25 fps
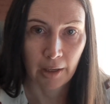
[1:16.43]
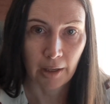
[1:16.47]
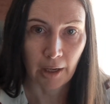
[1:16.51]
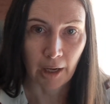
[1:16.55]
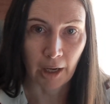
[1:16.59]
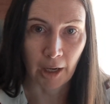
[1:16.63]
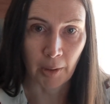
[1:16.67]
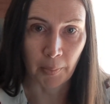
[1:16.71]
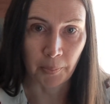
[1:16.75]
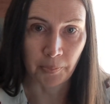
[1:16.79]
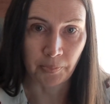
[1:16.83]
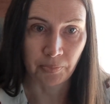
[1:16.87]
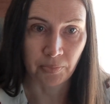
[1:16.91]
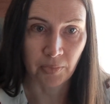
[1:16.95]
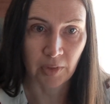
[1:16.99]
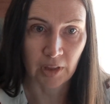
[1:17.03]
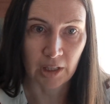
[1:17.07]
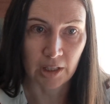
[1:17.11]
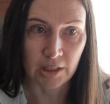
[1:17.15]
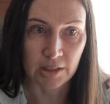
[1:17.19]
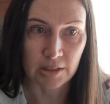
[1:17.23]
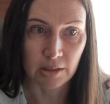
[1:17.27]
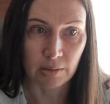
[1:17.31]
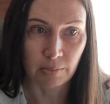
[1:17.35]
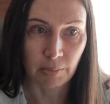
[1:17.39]
um,
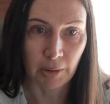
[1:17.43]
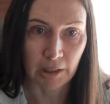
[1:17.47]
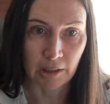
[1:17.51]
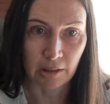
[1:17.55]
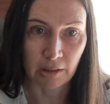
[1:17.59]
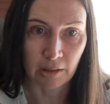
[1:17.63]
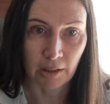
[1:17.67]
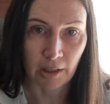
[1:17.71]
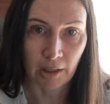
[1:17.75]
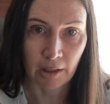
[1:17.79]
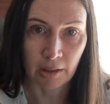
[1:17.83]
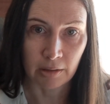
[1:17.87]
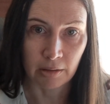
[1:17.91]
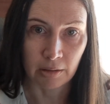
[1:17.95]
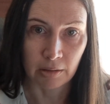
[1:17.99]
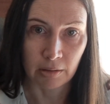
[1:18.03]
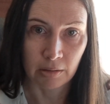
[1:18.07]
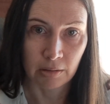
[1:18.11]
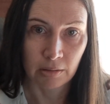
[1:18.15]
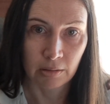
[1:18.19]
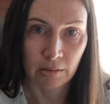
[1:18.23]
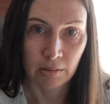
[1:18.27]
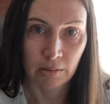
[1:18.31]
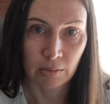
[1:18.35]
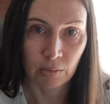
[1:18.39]
this had been done
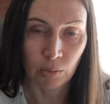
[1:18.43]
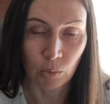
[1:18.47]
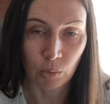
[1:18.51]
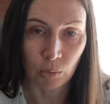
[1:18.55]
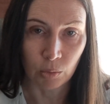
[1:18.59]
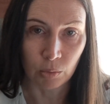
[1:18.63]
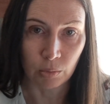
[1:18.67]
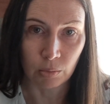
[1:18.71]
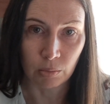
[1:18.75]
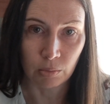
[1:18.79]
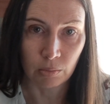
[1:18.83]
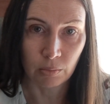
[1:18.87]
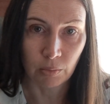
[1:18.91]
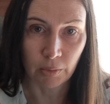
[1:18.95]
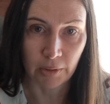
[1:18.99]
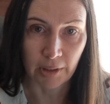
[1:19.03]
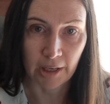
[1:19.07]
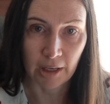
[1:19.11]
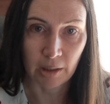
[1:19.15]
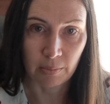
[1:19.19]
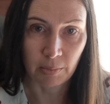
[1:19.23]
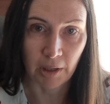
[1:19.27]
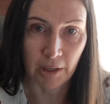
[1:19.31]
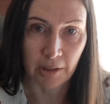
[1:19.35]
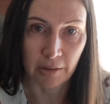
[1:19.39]
all
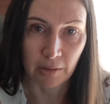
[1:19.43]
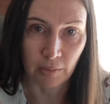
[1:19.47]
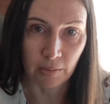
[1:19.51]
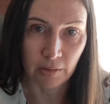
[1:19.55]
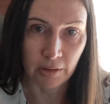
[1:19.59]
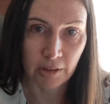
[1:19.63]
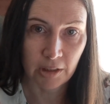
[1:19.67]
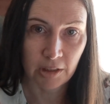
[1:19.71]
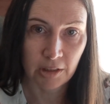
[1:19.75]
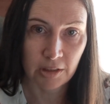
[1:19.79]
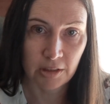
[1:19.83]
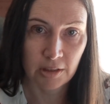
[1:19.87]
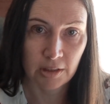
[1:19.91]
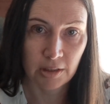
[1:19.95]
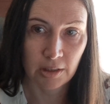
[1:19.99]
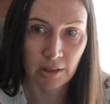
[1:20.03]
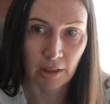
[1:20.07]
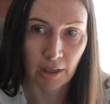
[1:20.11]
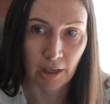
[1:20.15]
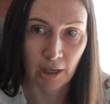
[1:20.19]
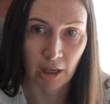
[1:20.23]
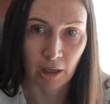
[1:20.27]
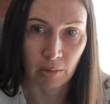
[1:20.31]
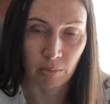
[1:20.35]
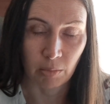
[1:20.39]
without my knowledge.
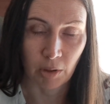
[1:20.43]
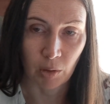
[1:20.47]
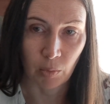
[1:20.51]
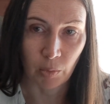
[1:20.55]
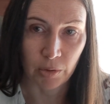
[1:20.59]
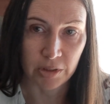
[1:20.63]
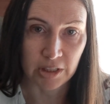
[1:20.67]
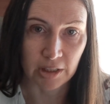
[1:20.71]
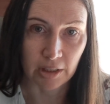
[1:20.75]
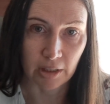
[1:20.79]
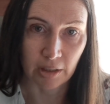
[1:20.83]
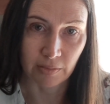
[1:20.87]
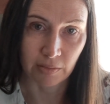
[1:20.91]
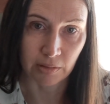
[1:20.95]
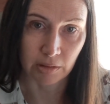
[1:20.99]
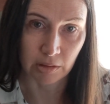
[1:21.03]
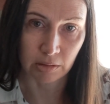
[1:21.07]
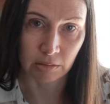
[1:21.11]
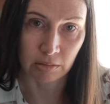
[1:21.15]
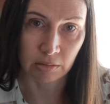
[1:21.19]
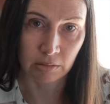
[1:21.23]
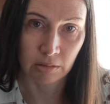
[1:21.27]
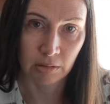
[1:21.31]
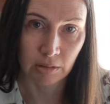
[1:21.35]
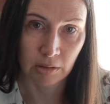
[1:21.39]
Um, I wasn't
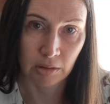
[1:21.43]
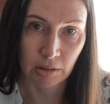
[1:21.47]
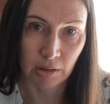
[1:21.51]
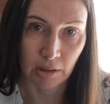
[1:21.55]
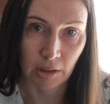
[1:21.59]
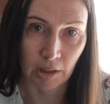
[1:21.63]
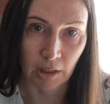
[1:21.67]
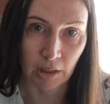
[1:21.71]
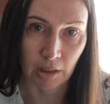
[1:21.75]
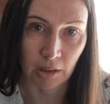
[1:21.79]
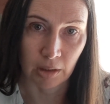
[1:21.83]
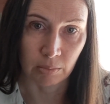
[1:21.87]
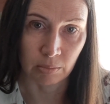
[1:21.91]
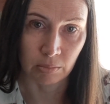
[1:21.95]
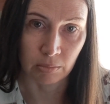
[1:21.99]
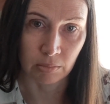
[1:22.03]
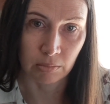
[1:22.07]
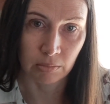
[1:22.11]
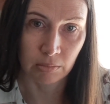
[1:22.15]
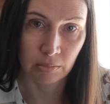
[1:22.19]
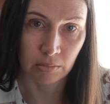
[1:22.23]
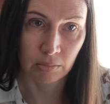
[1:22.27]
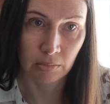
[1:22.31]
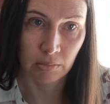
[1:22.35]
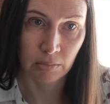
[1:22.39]
even um,
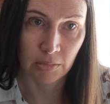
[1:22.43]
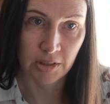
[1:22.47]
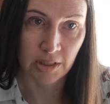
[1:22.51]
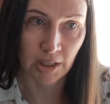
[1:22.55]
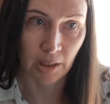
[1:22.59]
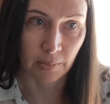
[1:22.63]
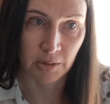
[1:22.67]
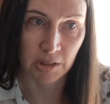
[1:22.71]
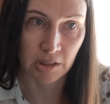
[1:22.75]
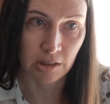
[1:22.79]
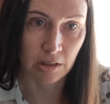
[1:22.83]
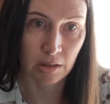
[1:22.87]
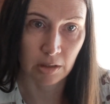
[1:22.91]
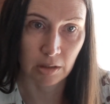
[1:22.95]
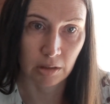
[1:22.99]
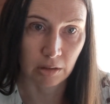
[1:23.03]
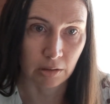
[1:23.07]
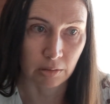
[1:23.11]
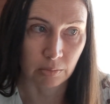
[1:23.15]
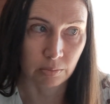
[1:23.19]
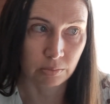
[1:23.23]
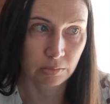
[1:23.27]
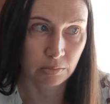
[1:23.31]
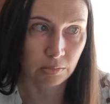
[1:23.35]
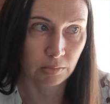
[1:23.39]
summoned
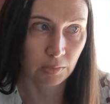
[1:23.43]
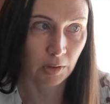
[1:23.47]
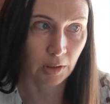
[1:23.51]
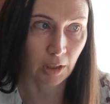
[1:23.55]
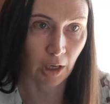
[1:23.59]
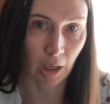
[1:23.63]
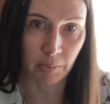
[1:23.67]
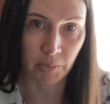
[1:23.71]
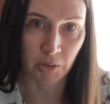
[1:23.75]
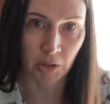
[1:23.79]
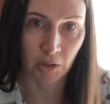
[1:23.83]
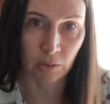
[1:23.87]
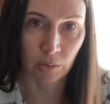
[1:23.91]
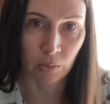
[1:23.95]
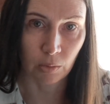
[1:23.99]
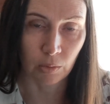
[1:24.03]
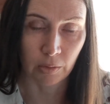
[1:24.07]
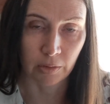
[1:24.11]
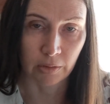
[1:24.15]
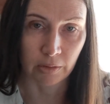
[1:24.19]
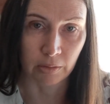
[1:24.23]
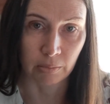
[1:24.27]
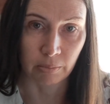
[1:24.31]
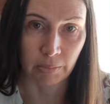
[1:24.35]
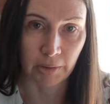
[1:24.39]
to come to
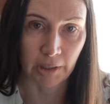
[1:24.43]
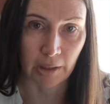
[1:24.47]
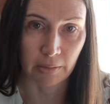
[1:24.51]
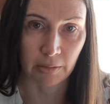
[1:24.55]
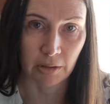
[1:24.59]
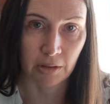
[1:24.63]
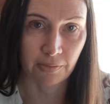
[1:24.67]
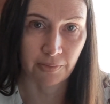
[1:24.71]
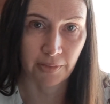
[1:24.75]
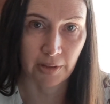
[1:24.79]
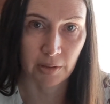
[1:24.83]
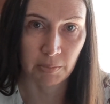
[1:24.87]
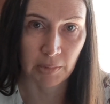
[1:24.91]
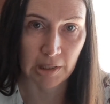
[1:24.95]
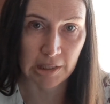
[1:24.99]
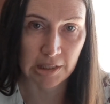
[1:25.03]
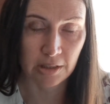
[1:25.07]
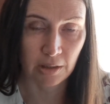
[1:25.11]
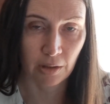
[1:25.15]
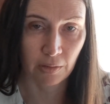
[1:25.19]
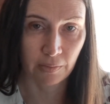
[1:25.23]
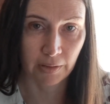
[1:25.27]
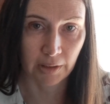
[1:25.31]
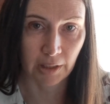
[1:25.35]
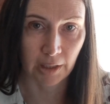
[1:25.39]
court and be able to defend
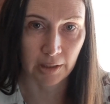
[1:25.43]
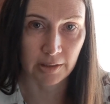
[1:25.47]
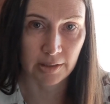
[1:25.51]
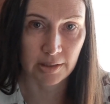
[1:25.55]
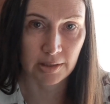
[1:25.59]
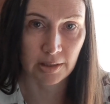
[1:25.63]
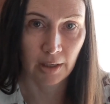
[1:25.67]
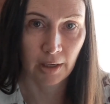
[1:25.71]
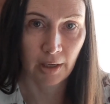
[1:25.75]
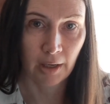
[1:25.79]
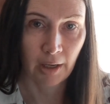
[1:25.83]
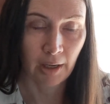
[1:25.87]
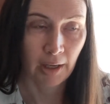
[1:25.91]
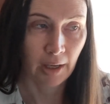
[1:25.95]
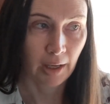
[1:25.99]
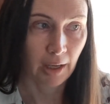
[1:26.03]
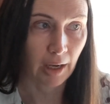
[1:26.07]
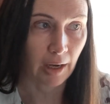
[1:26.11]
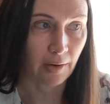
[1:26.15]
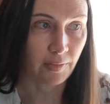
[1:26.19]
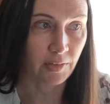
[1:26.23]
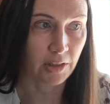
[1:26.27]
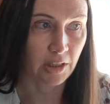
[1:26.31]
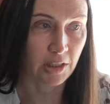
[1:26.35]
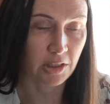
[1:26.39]
myself against
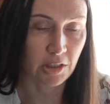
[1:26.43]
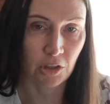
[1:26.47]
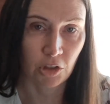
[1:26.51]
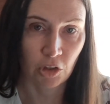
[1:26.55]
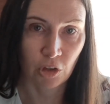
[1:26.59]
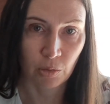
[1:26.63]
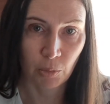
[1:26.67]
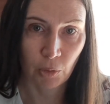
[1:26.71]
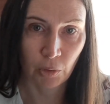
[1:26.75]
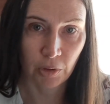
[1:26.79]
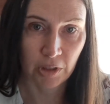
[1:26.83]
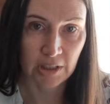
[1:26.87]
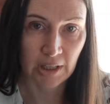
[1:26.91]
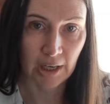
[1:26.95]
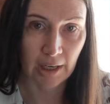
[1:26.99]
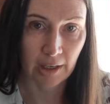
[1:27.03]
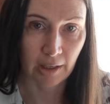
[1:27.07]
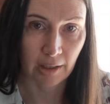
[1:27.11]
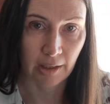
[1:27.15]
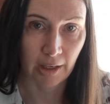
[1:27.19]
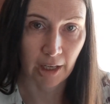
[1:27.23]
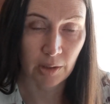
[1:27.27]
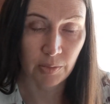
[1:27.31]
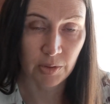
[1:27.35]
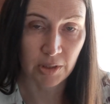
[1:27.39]
having this interim order
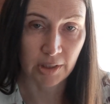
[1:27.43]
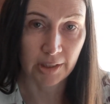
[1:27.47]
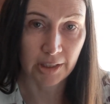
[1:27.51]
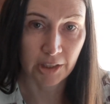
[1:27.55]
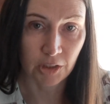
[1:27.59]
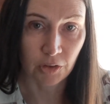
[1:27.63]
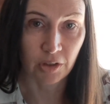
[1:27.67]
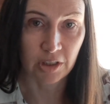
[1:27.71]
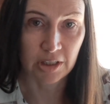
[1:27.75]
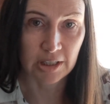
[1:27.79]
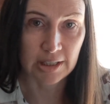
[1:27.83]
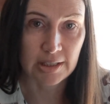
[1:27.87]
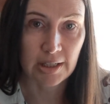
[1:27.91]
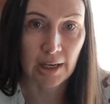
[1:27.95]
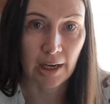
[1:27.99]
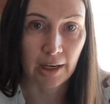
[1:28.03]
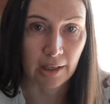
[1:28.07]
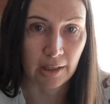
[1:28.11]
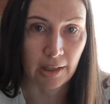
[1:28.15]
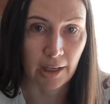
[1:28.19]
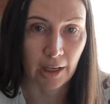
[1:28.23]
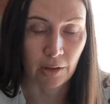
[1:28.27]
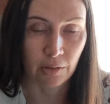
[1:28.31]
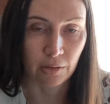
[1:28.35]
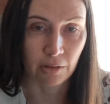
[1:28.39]
taken out. It was literally just
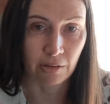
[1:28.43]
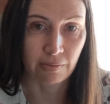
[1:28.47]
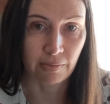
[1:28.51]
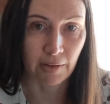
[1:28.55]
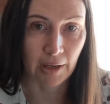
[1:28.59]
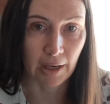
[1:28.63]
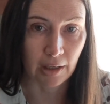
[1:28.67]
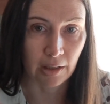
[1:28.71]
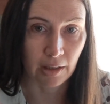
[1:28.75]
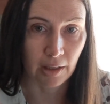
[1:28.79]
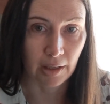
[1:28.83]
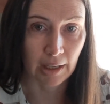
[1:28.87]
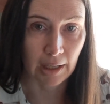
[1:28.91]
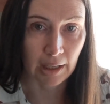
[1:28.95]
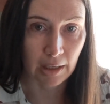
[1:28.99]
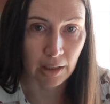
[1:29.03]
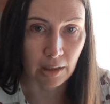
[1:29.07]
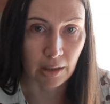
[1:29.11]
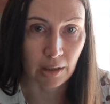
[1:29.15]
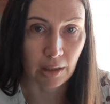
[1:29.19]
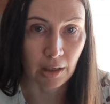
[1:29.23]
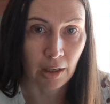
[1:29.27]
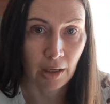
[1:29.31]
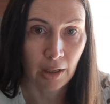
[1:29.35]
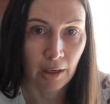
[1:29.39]
taken out on the fact that
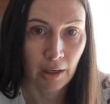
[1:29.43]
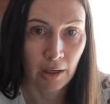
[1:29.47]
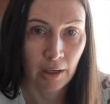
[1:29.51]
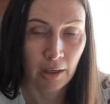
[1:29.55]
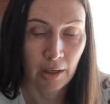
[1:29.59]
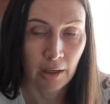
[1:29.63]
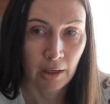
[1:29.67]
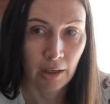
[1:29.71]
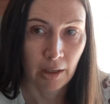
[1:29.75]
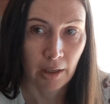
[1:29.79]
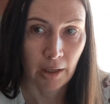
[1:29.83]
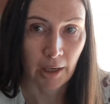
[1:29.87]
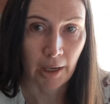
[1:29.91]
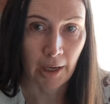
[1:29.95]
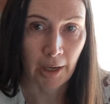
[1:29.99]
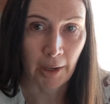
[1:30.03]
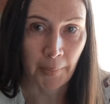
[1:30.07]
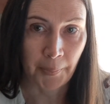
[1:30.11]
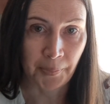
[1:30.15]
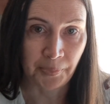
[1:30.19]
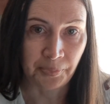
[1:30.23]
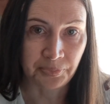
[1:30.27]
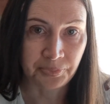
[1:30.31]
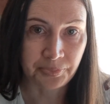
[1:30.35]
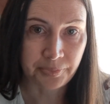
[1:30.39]
he
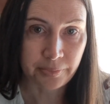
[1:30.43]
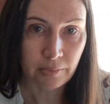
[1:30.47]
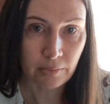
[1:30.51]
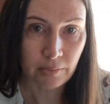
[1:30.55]
um,